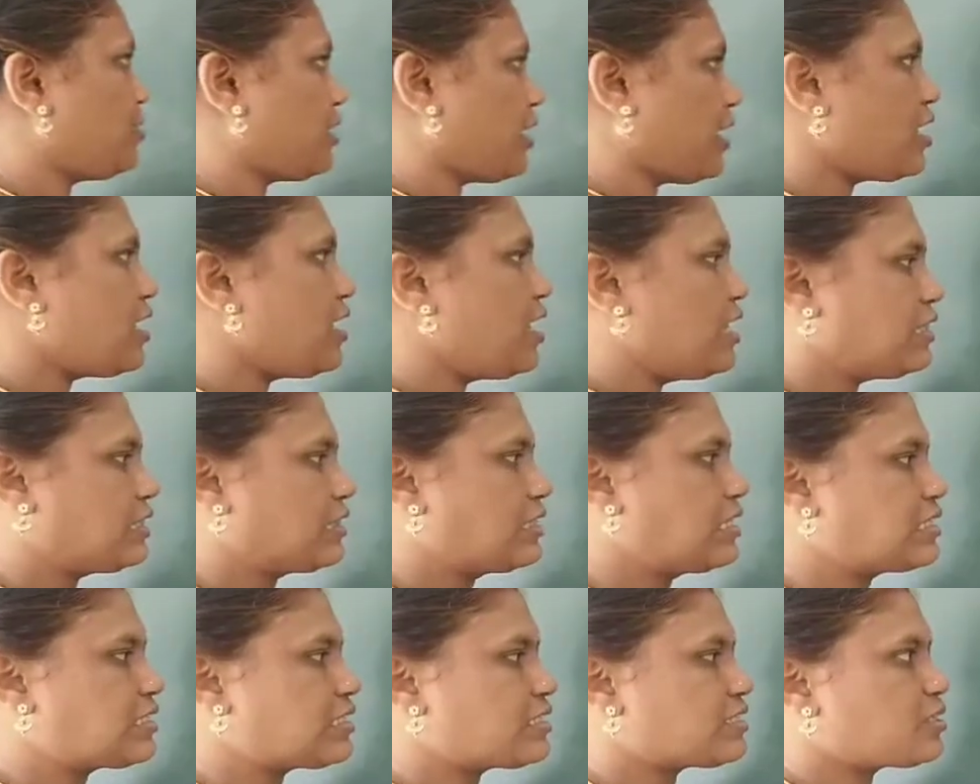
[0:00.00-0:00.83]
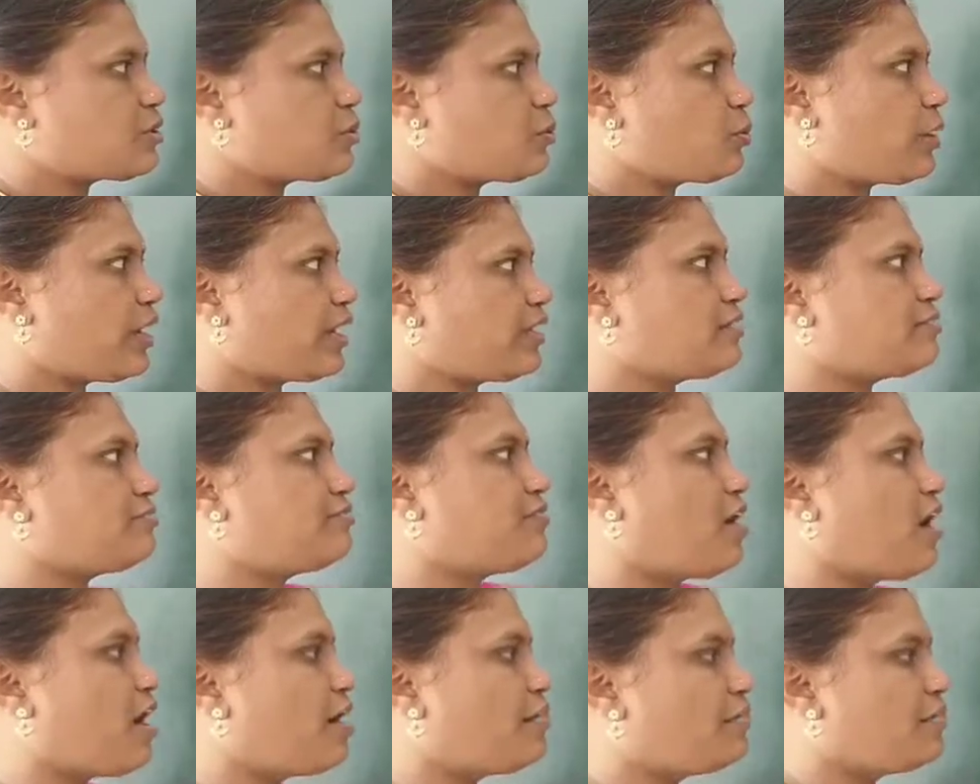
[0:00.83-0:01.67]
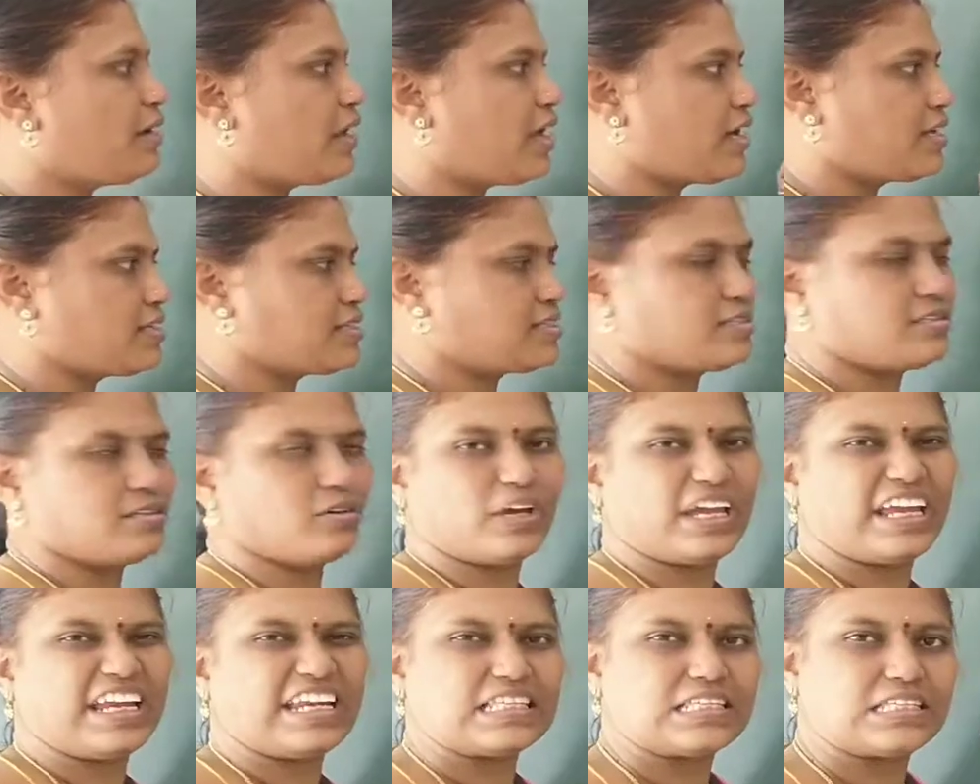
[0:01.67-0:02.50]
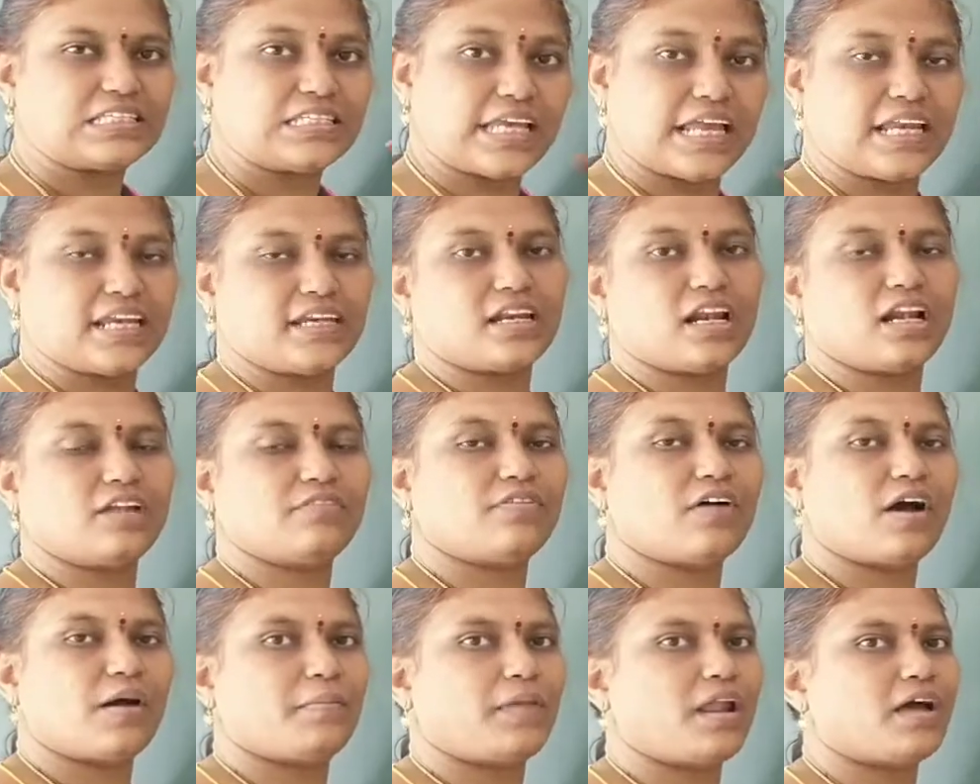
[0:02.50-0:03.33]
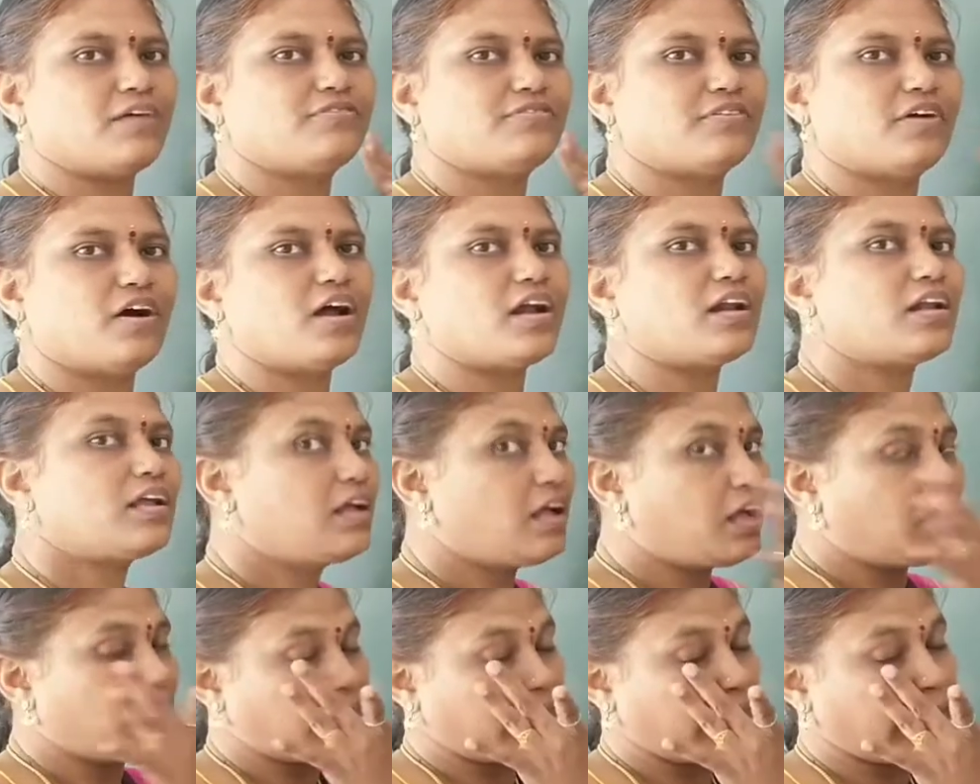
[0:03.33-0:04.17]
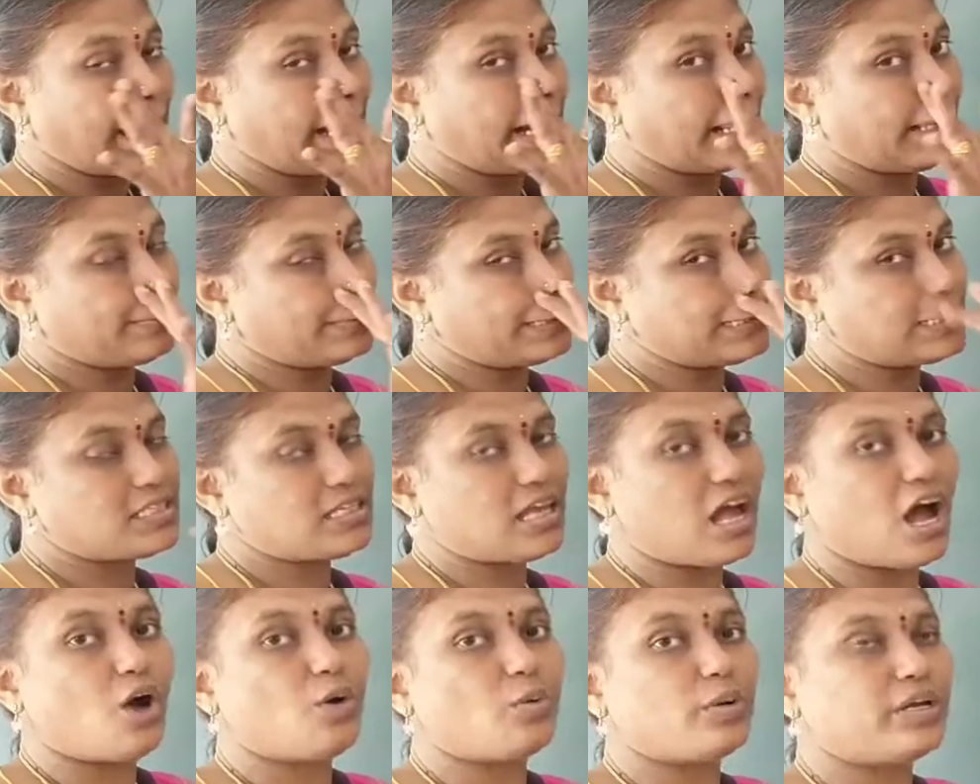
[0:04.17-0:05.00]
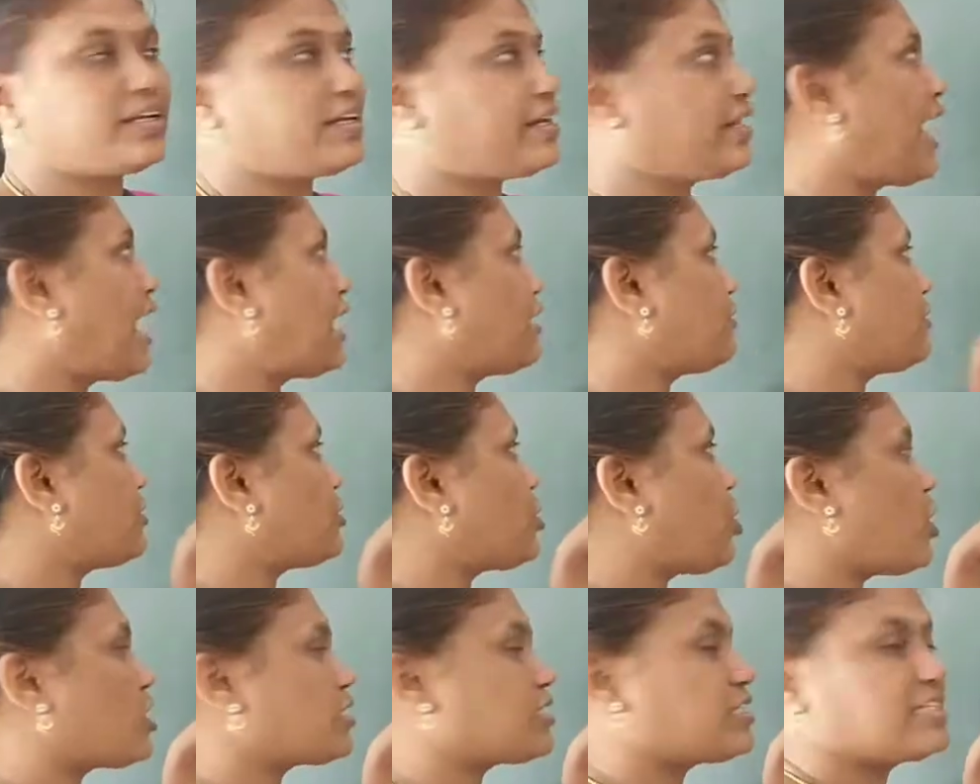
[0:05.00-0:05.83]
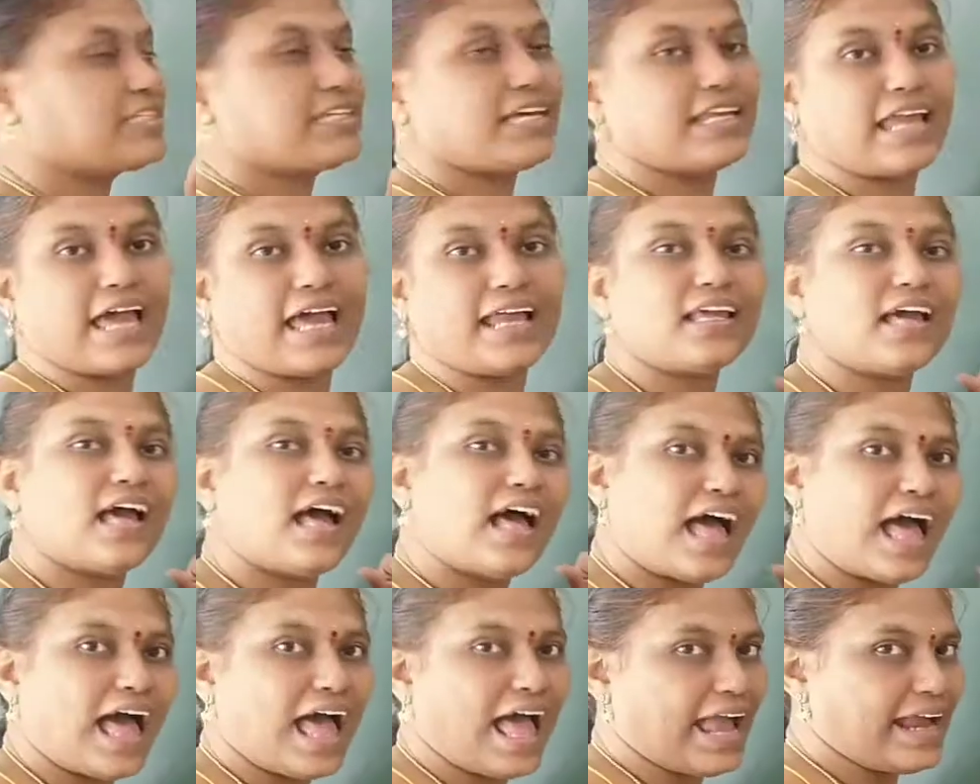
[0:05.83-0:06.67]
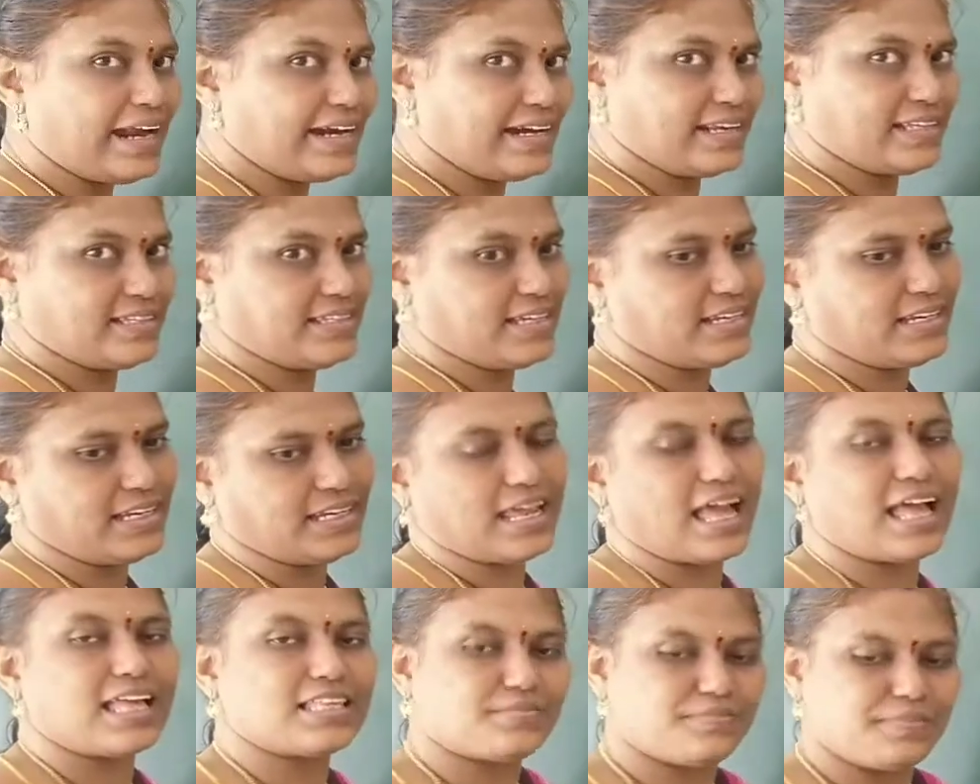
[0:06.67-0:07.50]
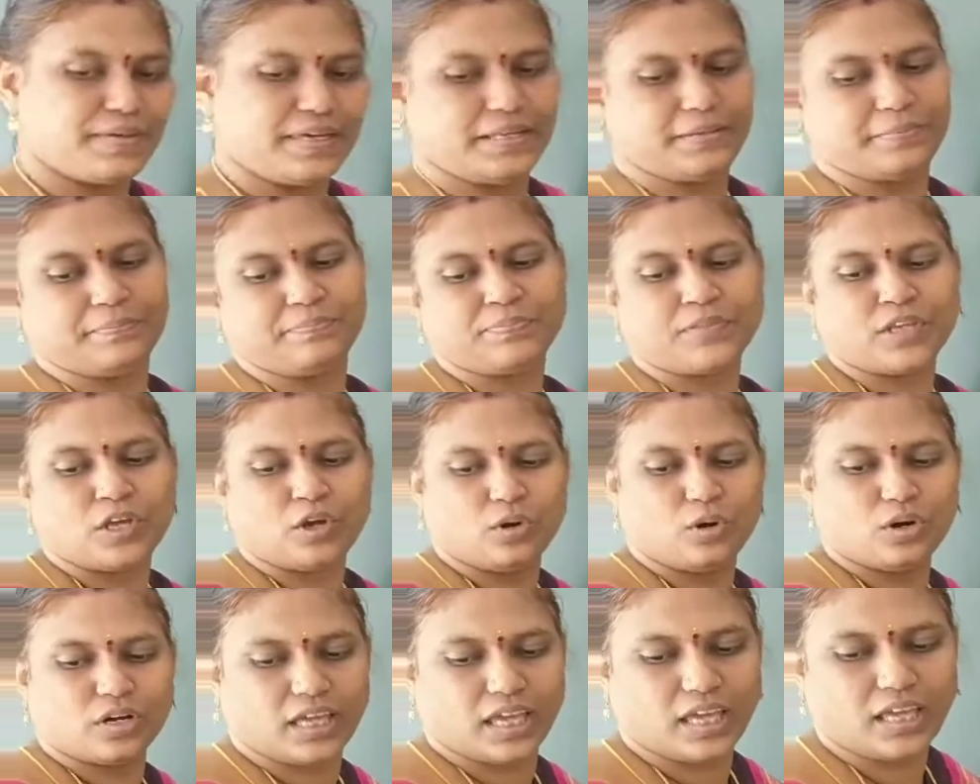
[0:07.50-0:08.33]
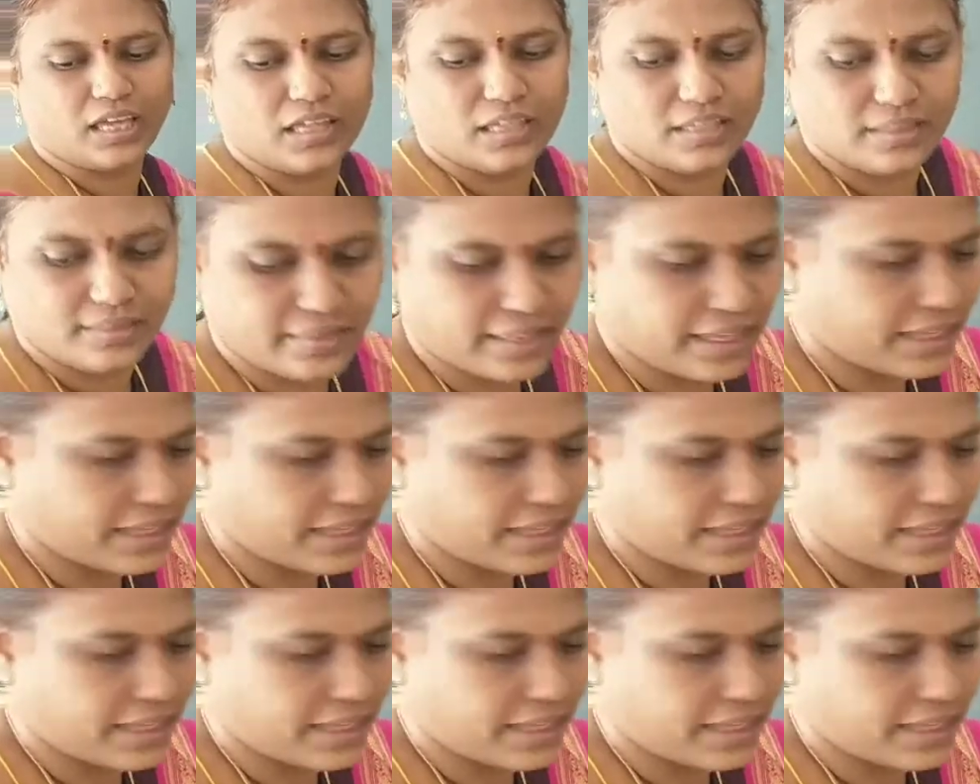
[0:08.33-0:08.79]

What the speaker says: Okay. This is the way the formulas. Okay. It is general formula for the elements, how it reacts with oxygen and hydrogen it has been. Okay.